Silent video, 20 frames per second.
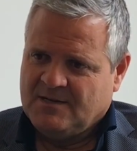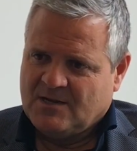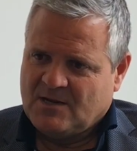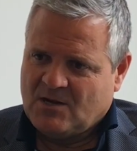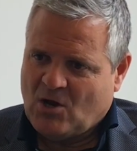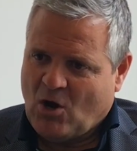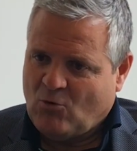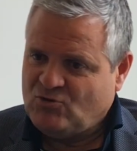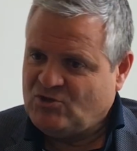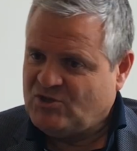
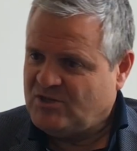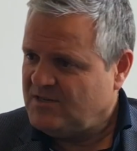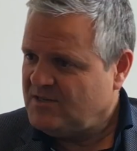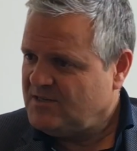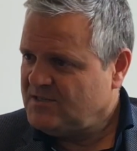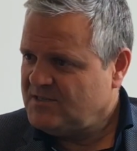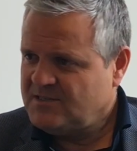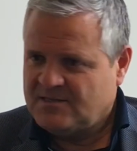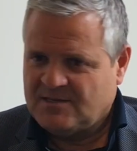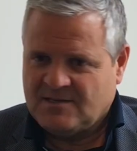
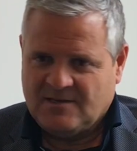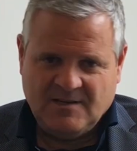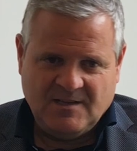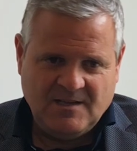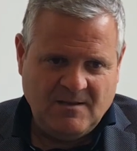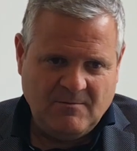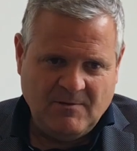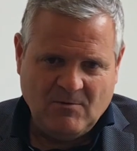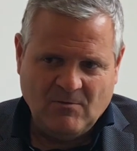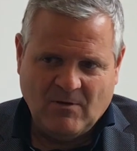coaches,
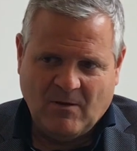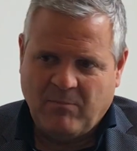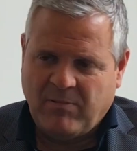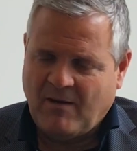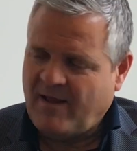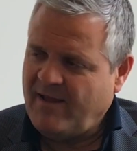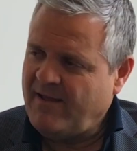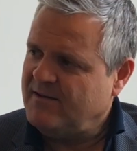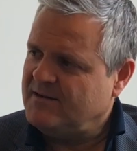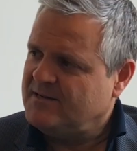individual
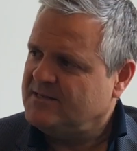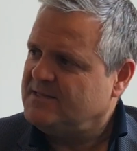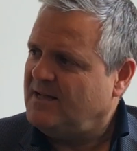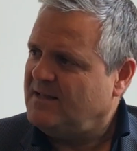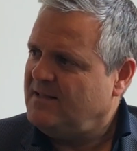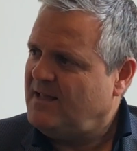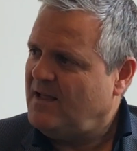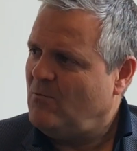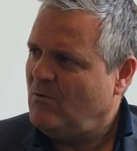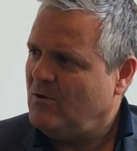players
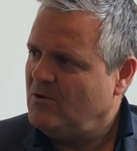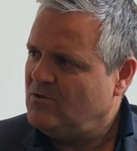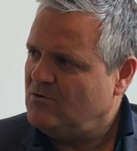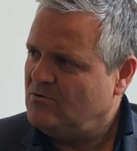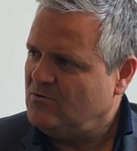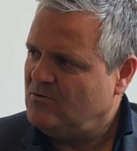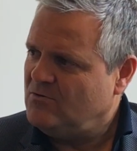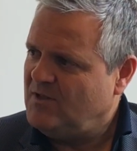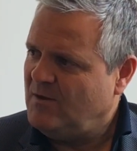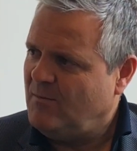that they want
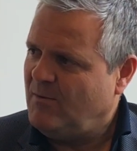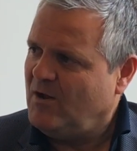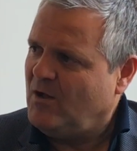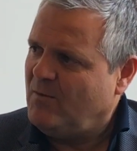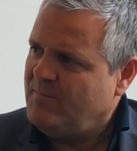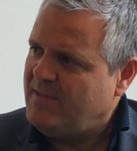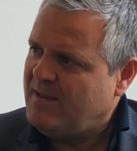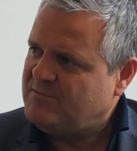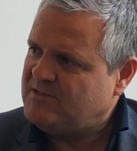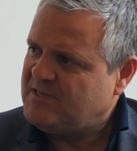to
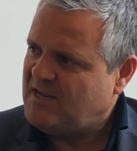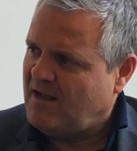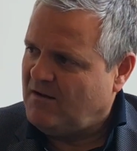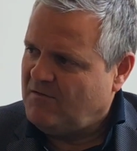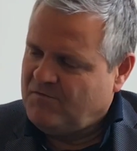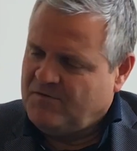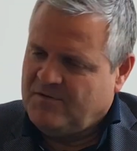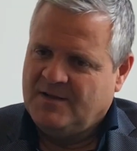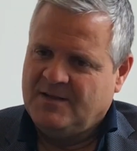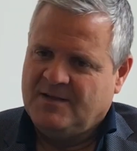develop
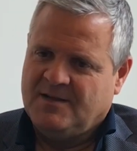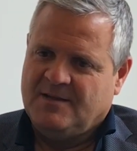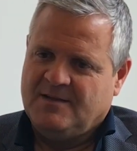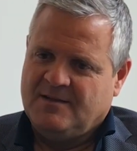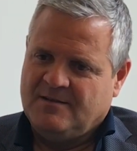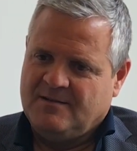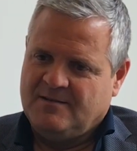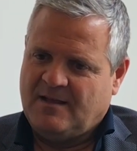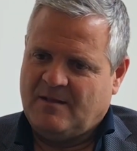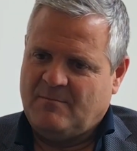themselves.
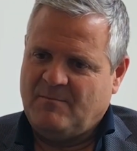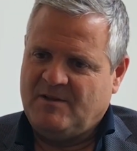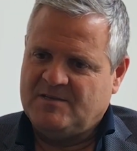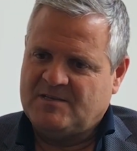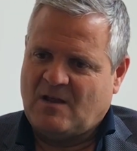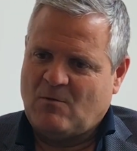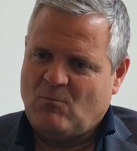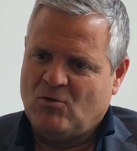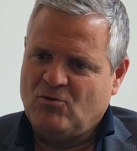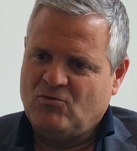That means
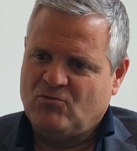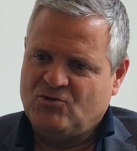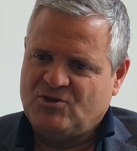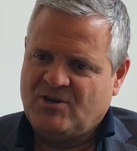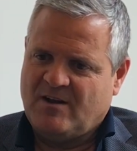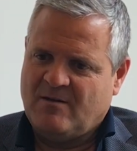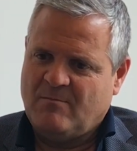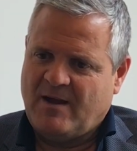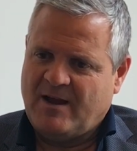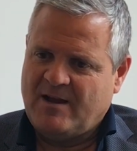I want to
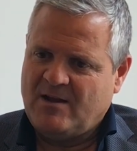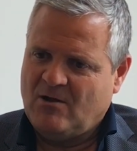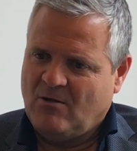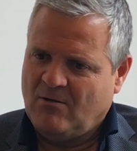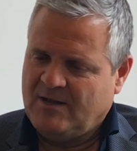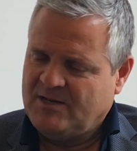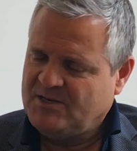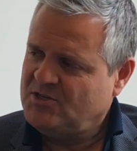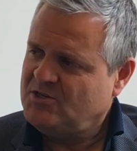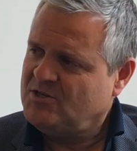share my
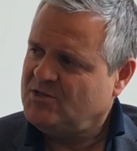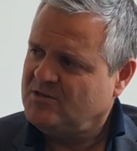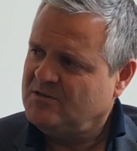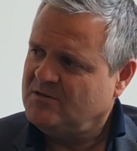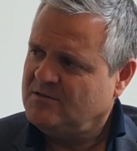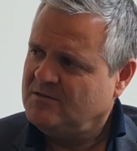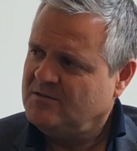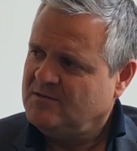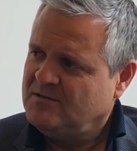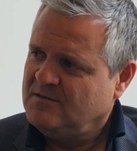knowledge,
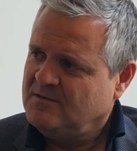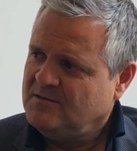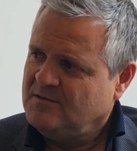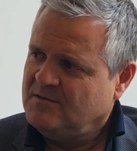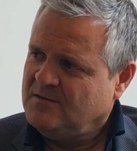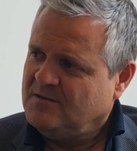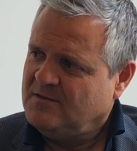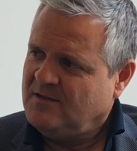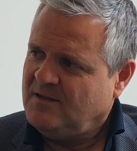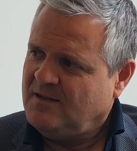
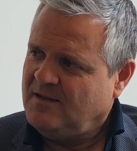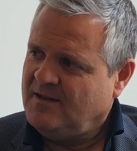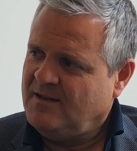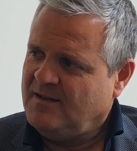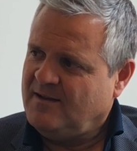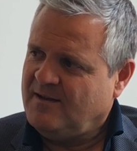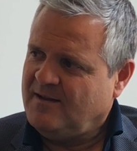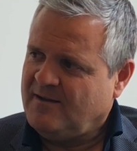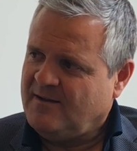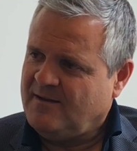and
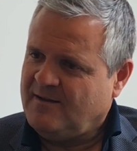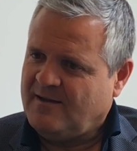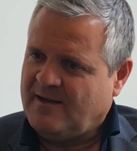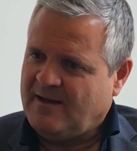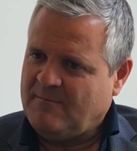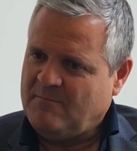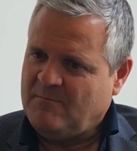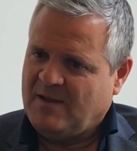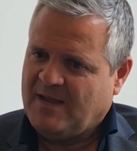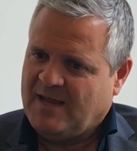
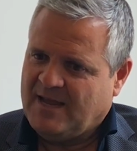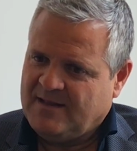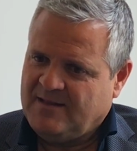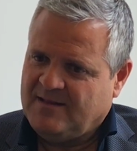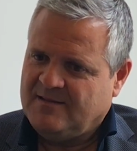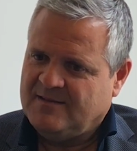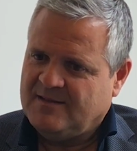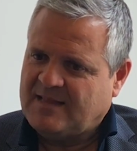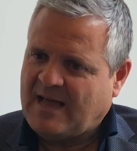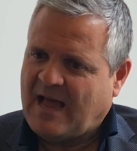I'm
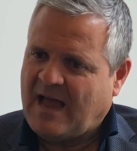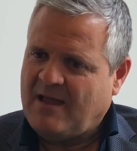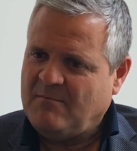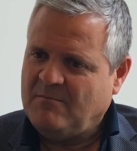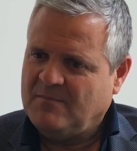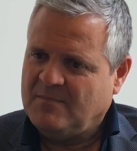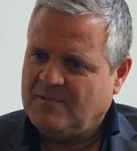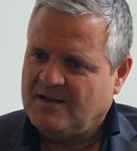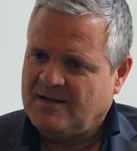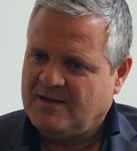getting the
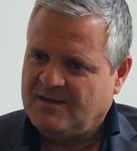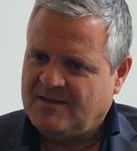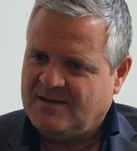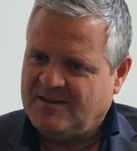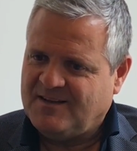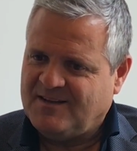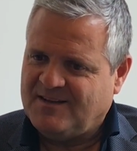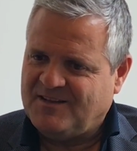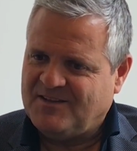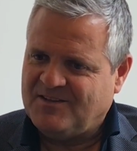time
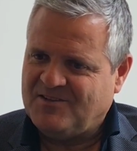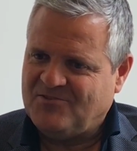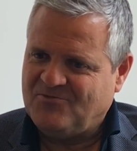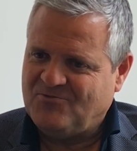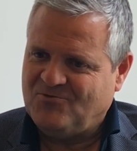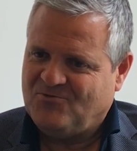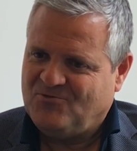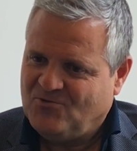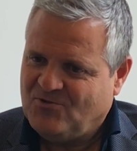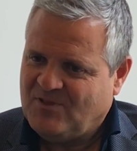
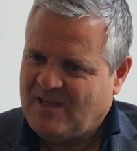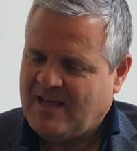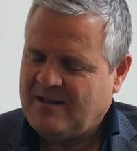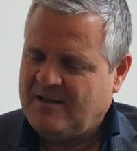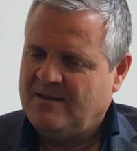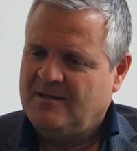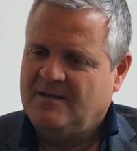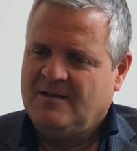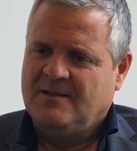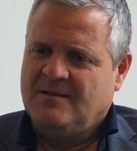to do
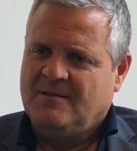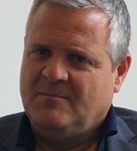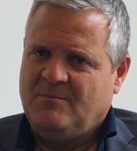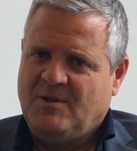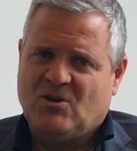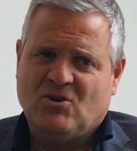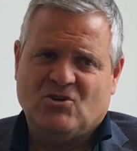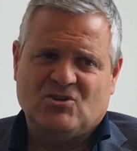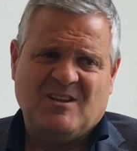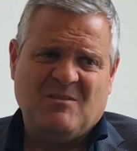that,
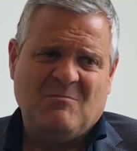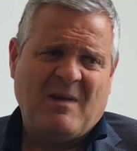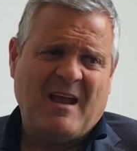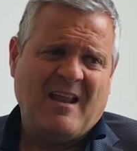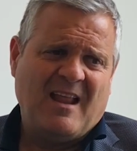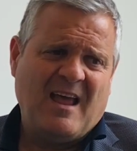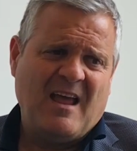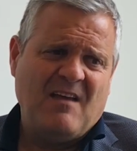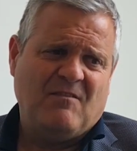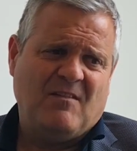because in my
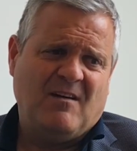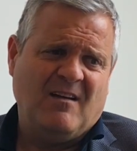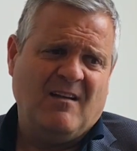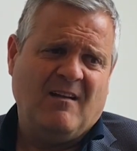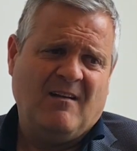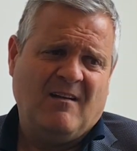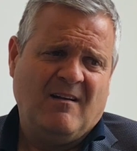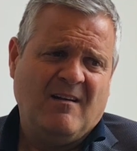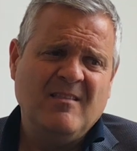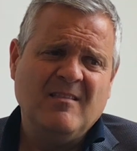life I
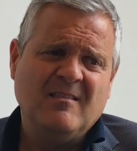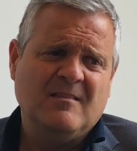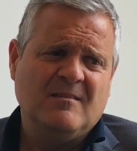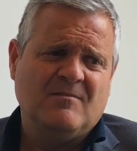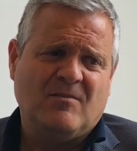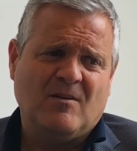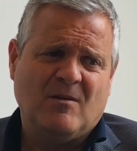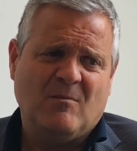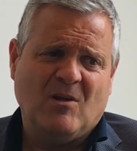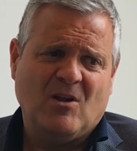learned
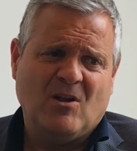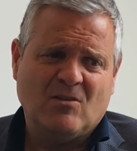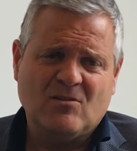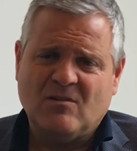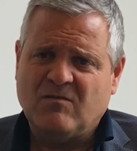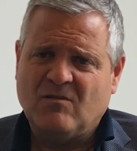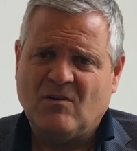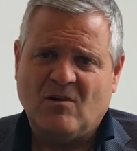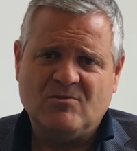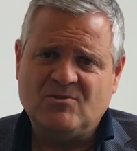from a lot
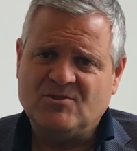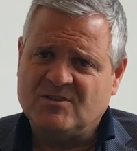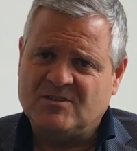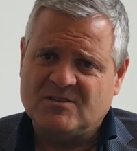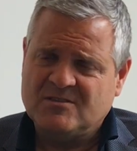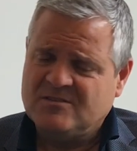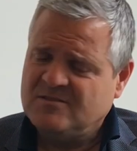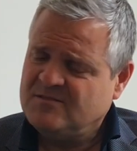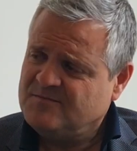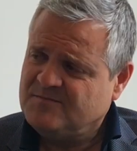of
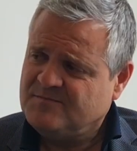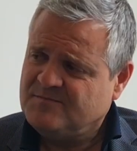coaches.